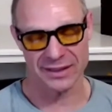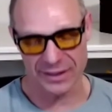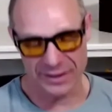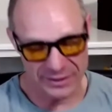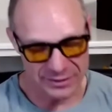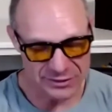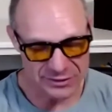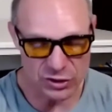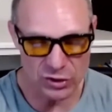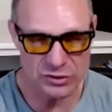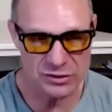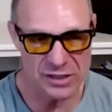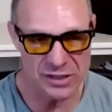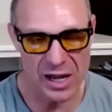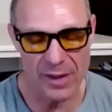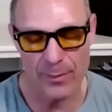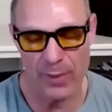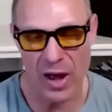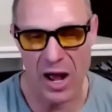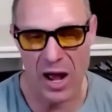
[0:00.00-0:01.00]
and so it's
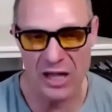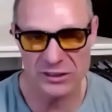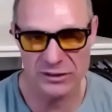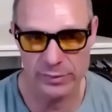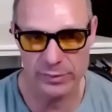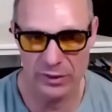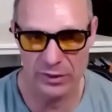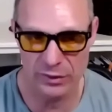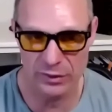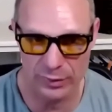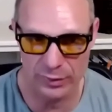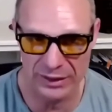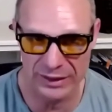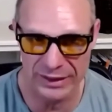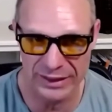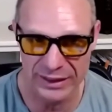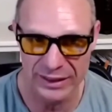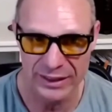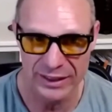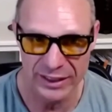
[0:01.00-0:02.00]
not possible to
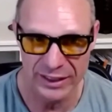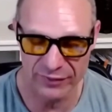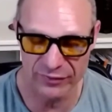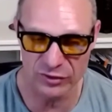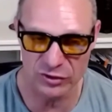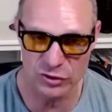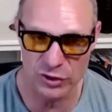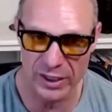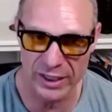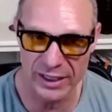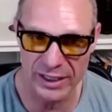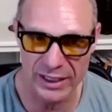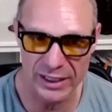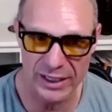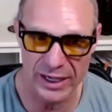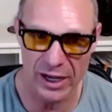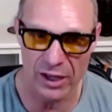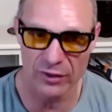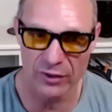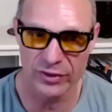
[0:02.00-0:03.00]
really if you're trying to
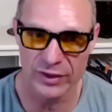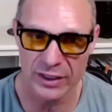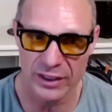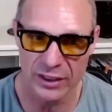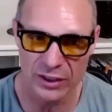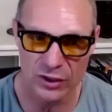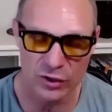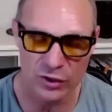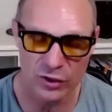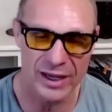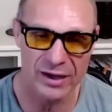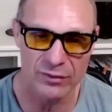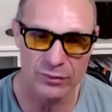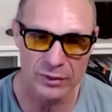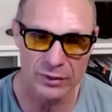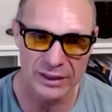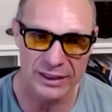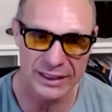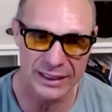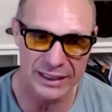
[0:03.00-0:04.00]
eat healthy you can't
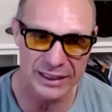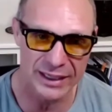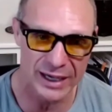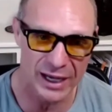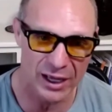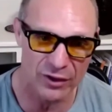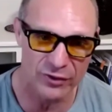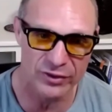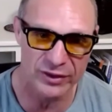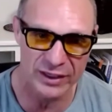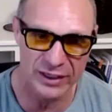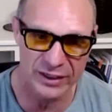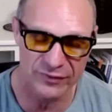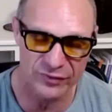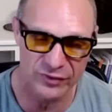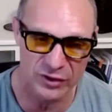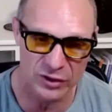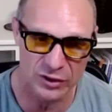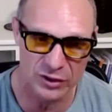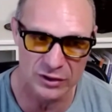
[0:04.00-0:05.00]
really eat healthy if
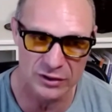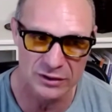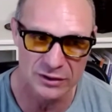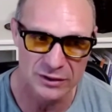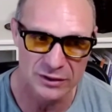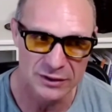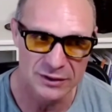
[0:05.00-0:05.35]
you're